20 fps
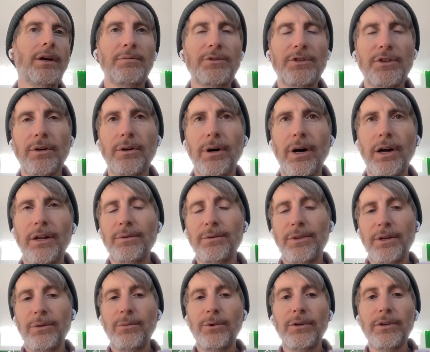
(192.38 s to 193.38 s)
So I
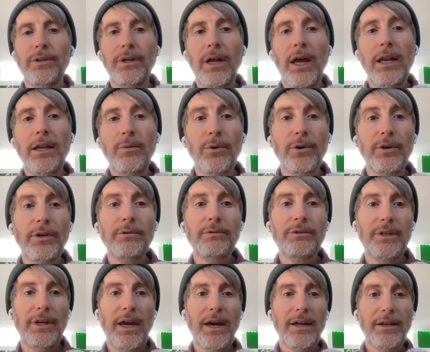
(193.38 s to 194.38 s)
don't think we're anywhere near
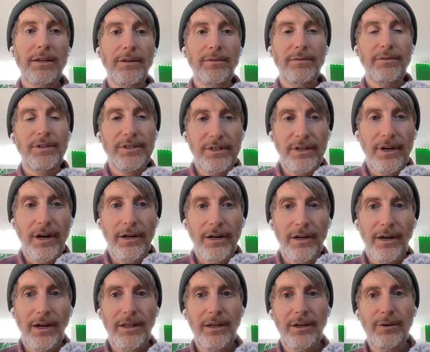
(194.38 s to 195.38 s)
the end of this
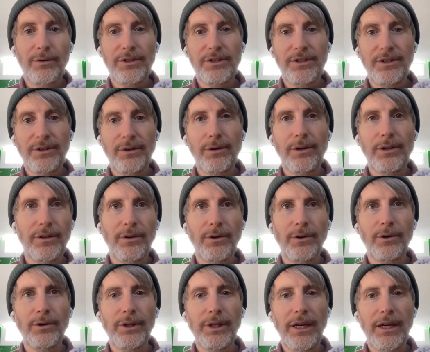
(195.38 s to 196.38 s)
saga. I think we're still in the
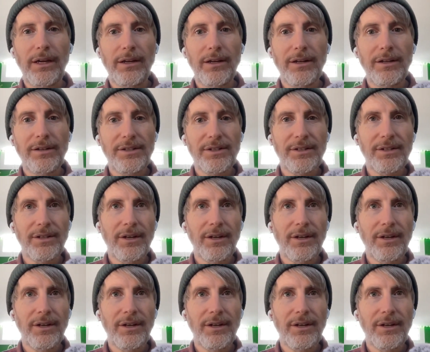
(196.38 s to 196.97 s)
early innings.